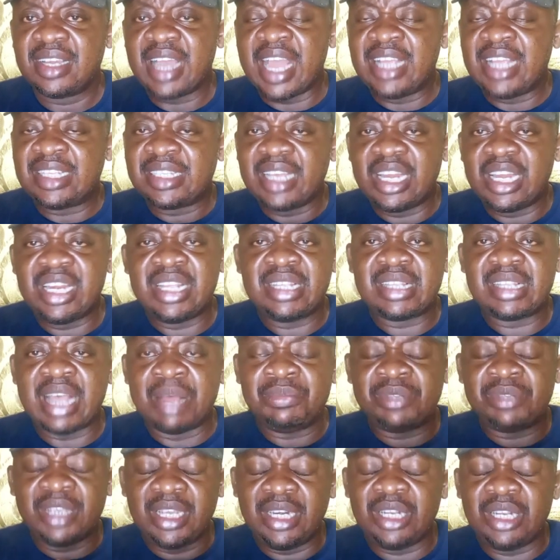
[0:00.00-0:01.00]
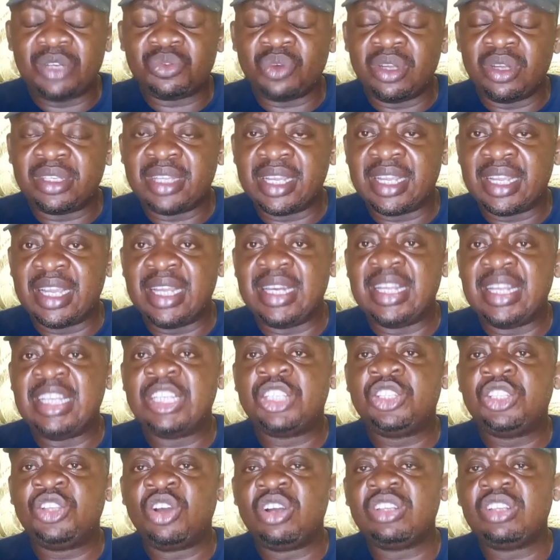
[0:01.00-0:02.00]
I said this, I'm saying it once again,
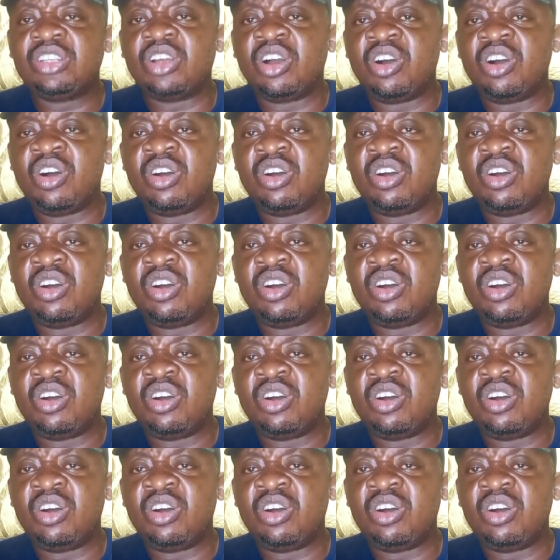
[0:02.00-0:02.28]
it's not